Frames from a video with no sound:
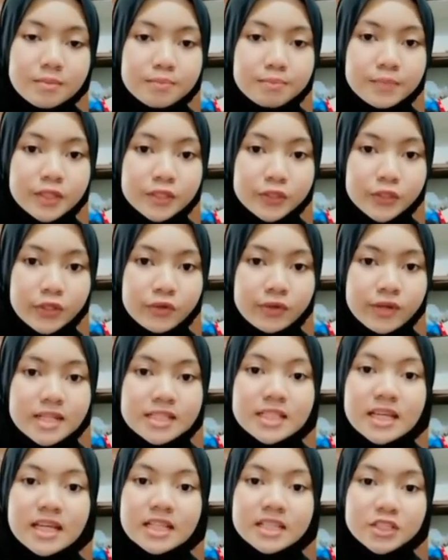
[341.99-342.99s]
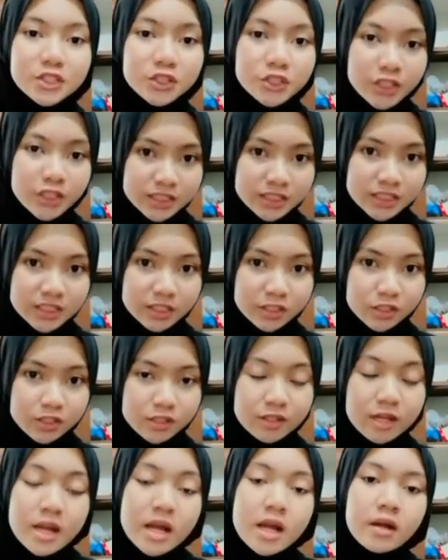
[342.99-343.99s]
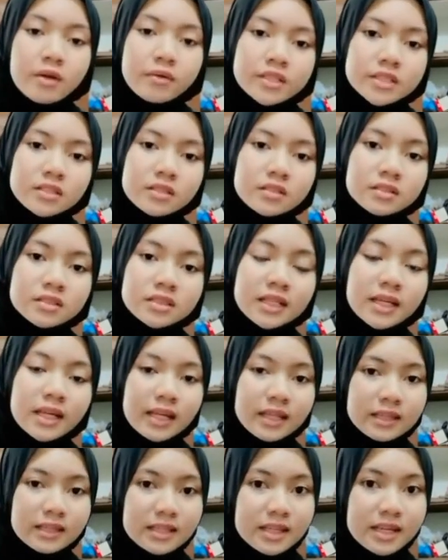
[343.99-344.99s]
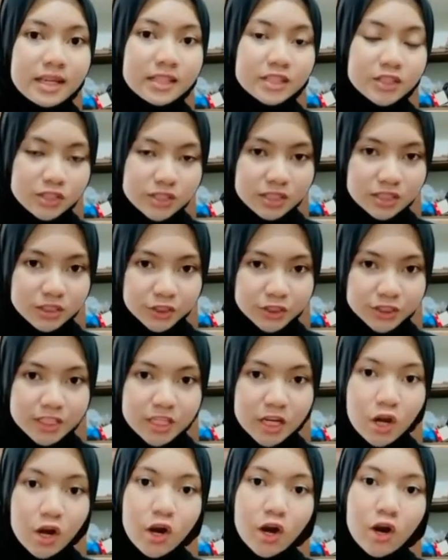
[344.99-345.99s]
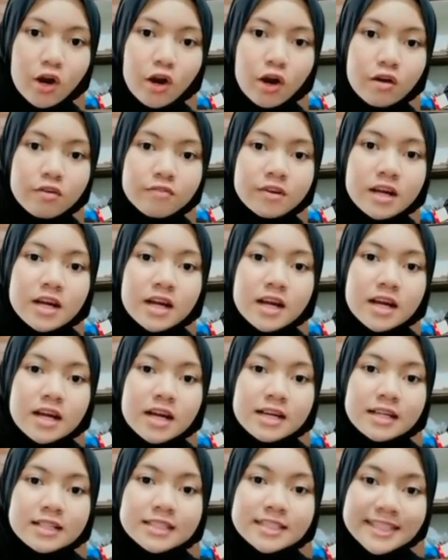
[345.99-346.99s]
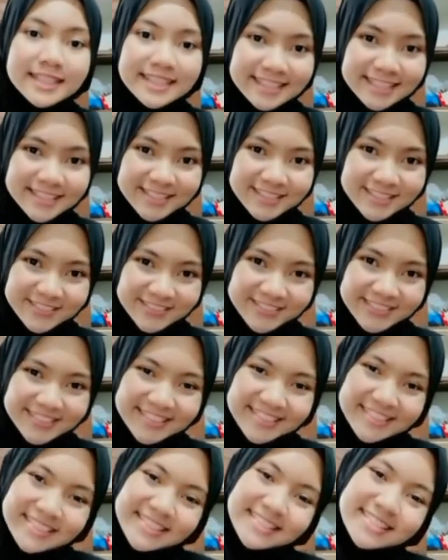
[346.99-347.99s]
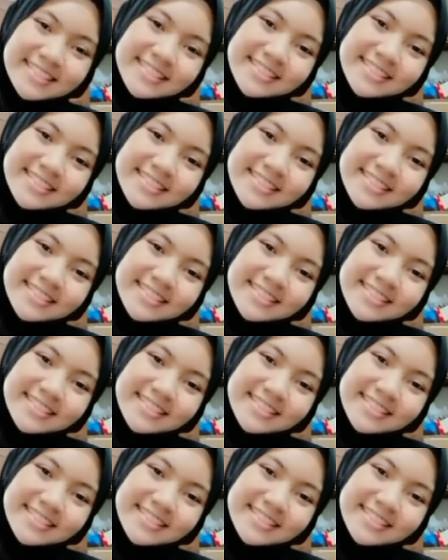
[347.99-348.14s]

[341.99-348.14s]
meteorites had struck the Earth, resulting in the extinction of dinosaurs.